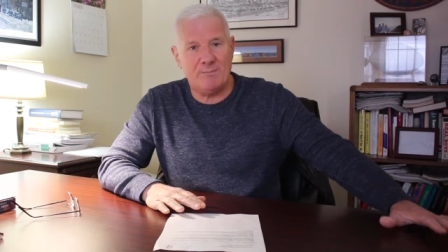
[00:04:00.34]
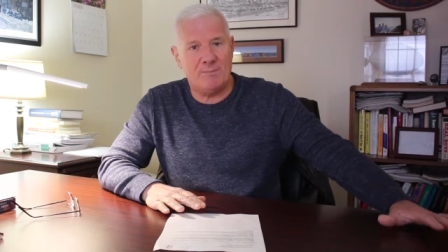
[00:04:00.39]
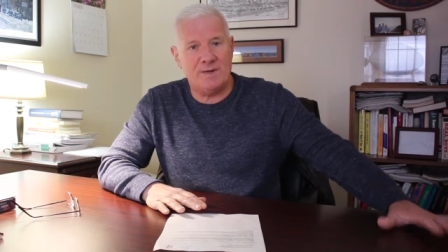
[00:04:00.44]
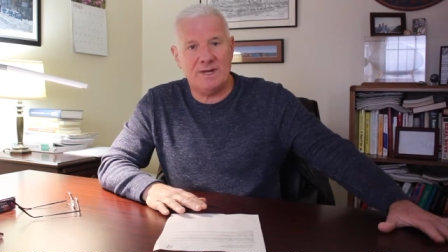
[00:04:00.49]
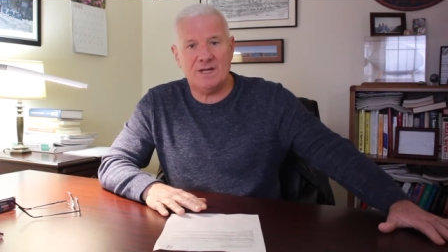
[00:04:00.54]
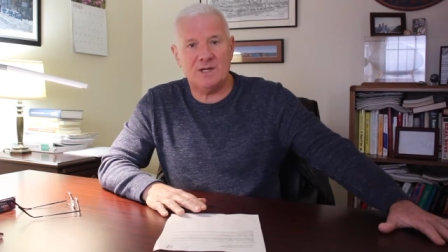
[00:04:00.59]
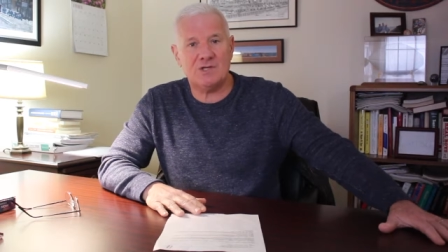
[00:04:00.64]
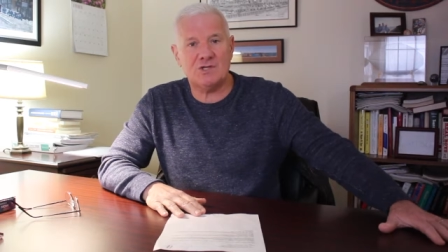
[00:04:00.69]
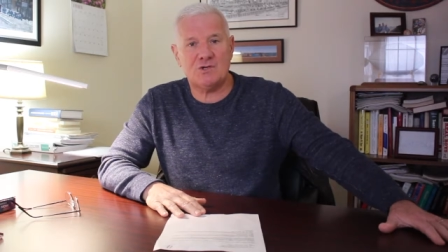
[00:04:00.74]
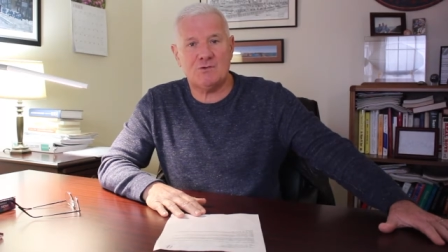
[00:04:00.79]

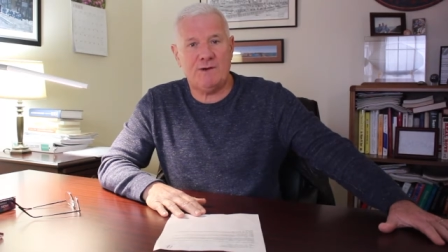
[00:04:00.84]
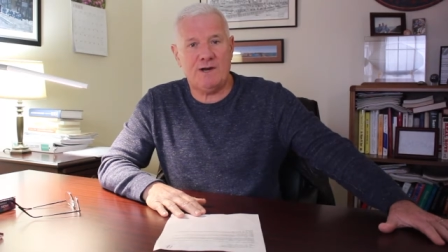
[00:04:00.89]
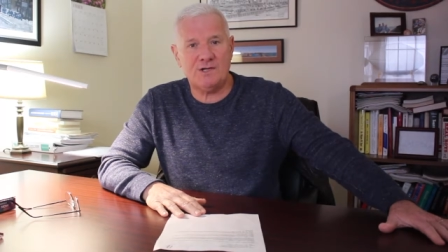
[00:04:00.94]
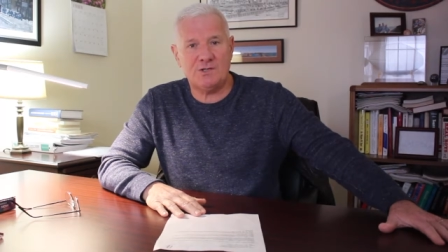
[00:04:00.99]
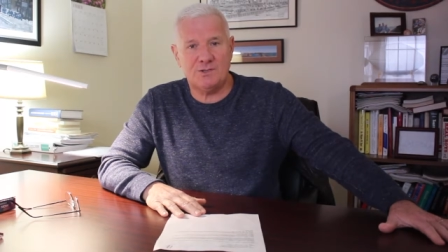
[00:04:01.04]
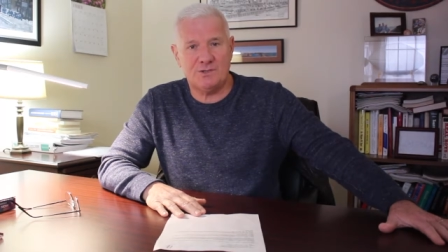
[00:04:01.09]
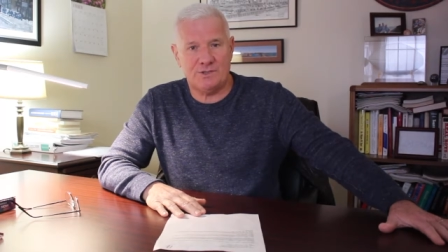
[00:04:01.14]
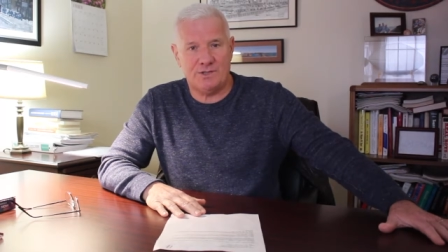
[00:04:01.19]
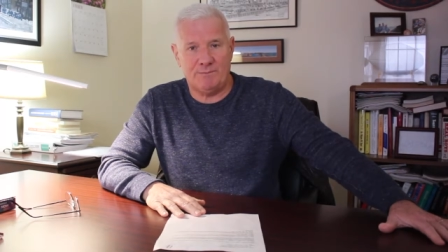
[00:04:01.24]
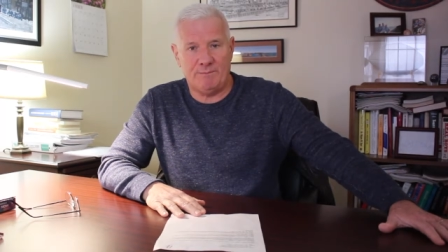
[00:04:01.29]
biggest
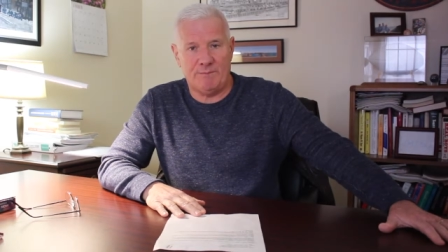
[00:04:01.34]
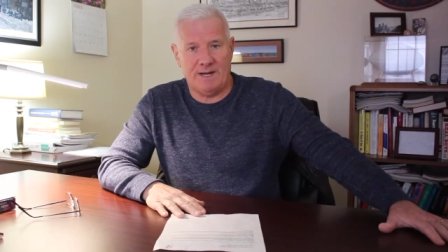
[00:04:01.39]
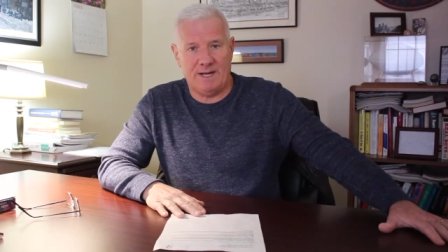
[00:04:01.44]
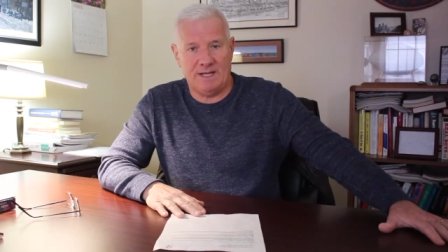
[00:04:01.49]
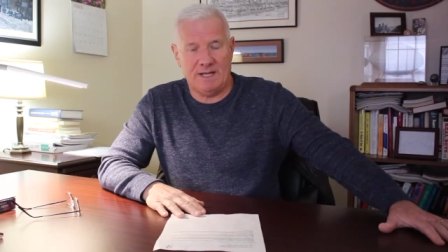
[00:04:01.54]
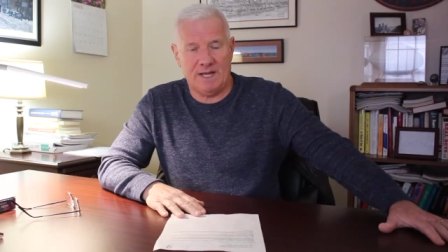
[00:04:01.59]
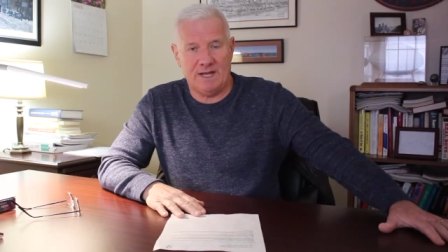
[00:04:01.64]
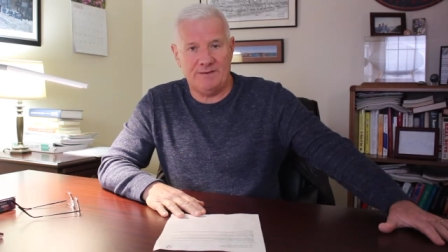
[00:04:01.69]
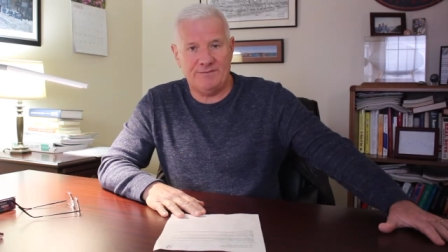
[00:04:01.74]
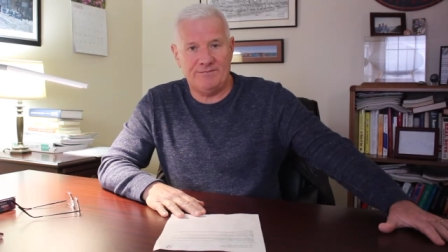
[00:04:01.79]
stressors in my
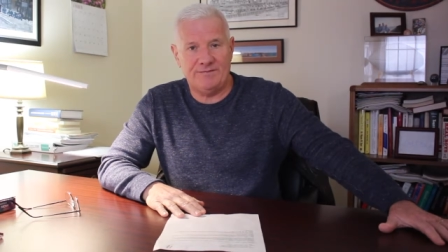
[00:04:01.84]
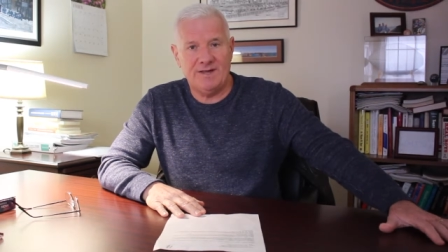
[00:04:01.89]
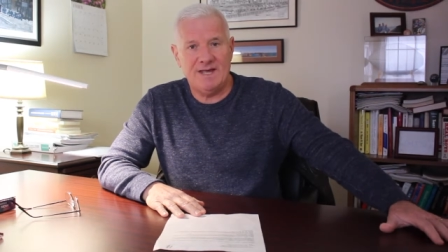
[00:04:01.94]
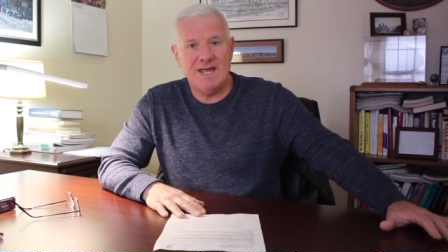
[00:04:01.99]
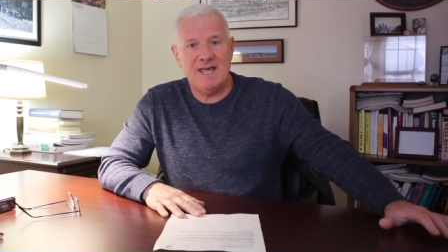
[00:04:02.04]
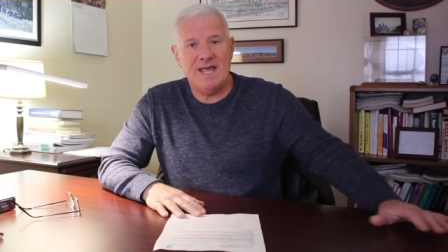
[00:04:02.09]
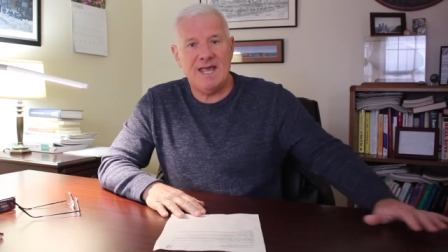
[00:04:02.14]
life?